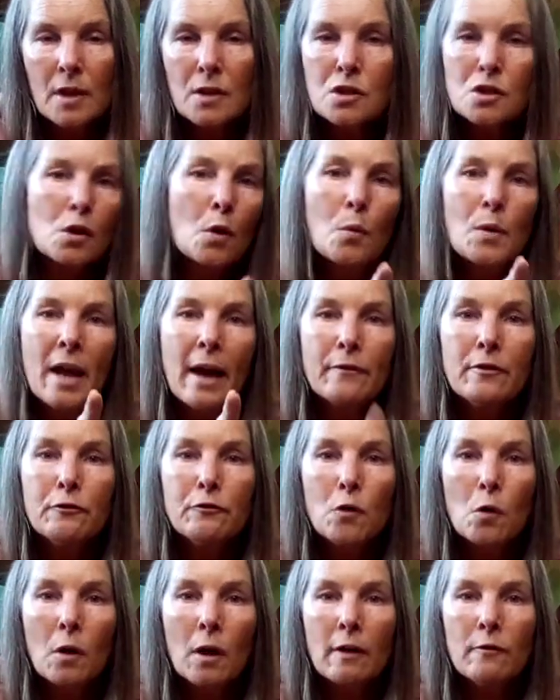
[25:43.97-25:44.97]
So we have the
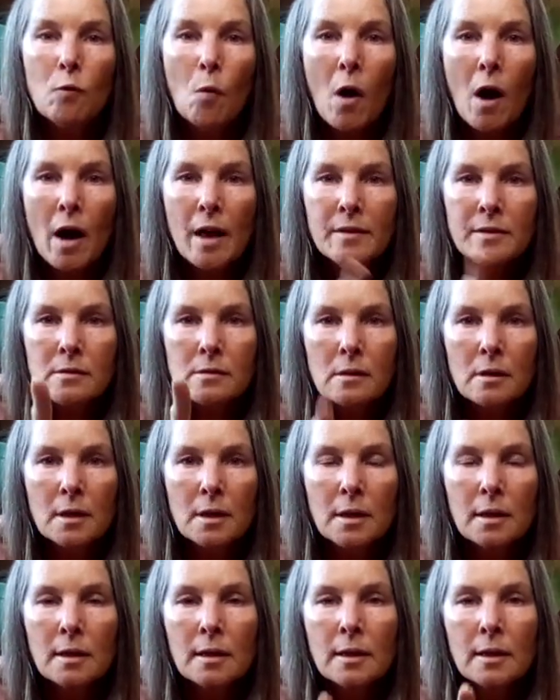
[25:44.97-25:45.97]
Four of Wands,
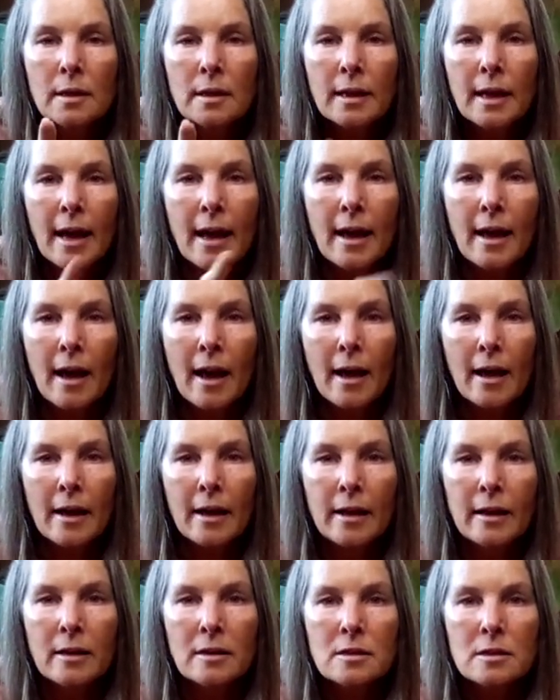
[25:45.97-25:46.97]

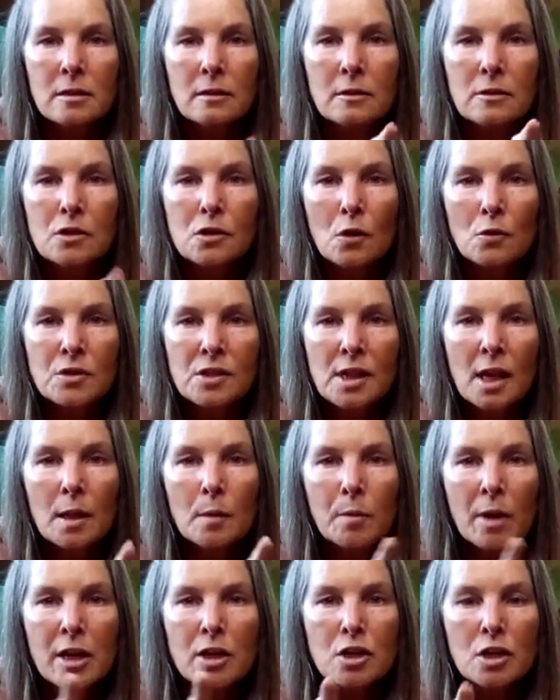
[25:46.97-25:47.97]
and so
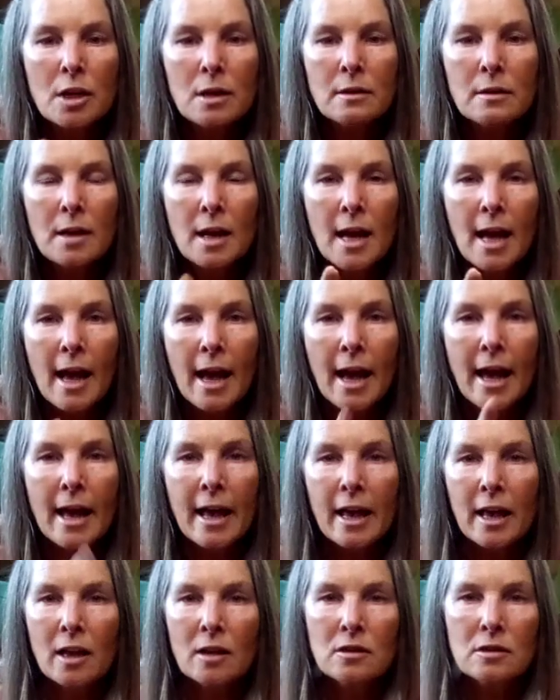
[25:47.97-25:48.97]
celebration,
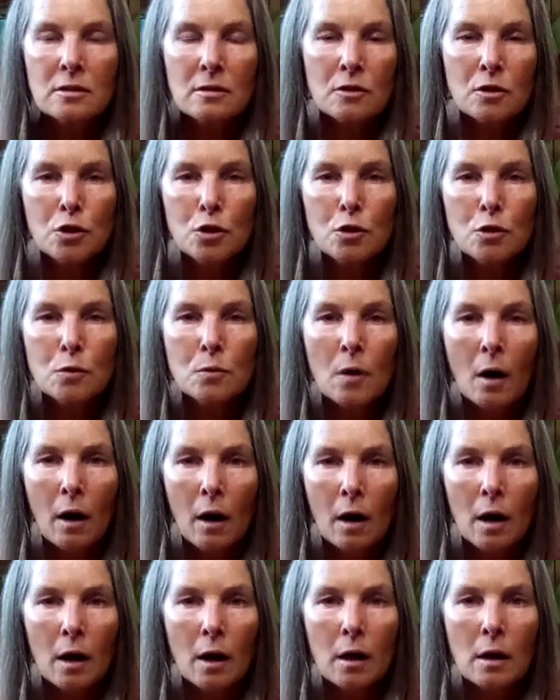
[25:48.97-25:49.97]
and you
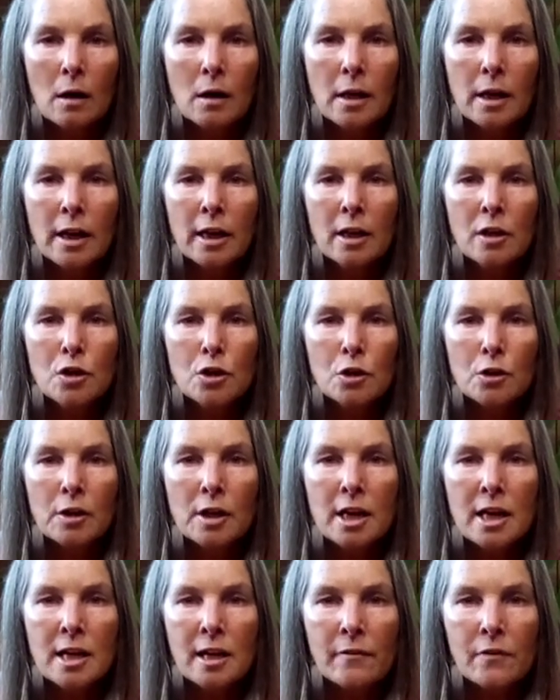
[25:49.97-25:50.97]
are in your
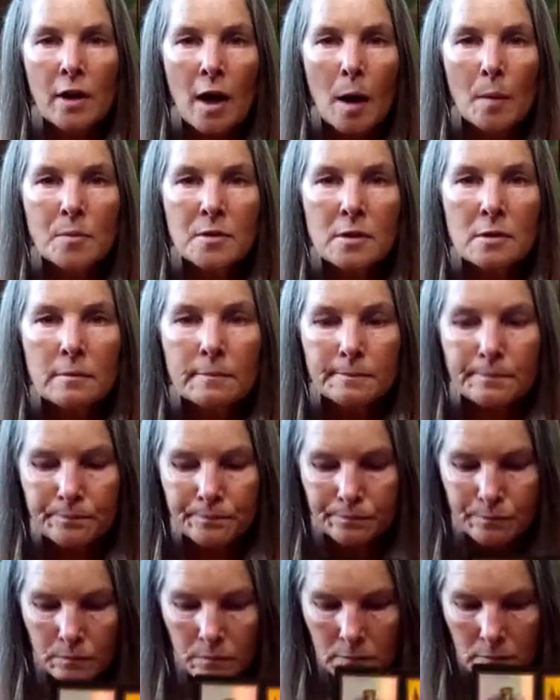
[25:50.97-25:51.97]
King of Cups
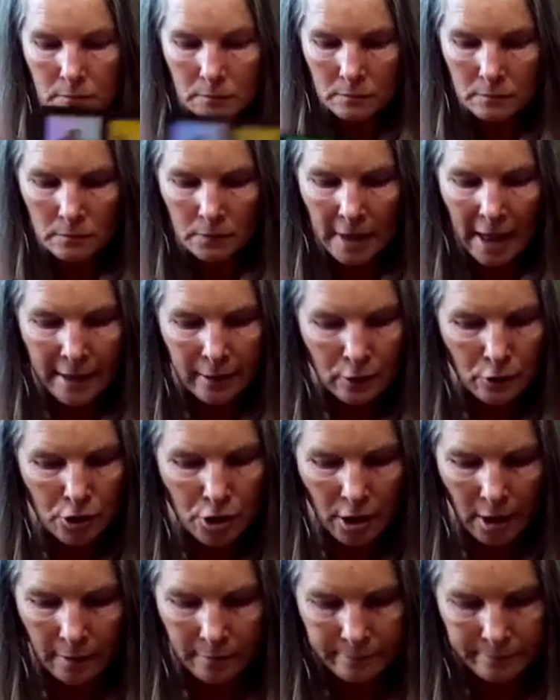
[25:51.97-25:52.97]

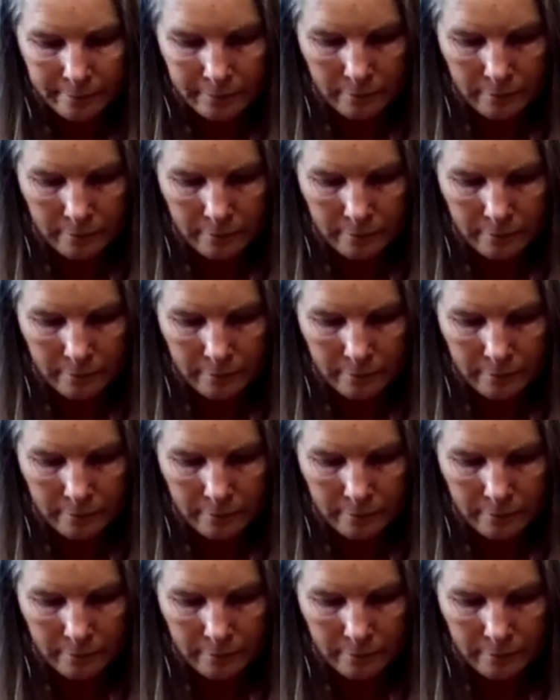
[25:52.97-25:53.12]
energy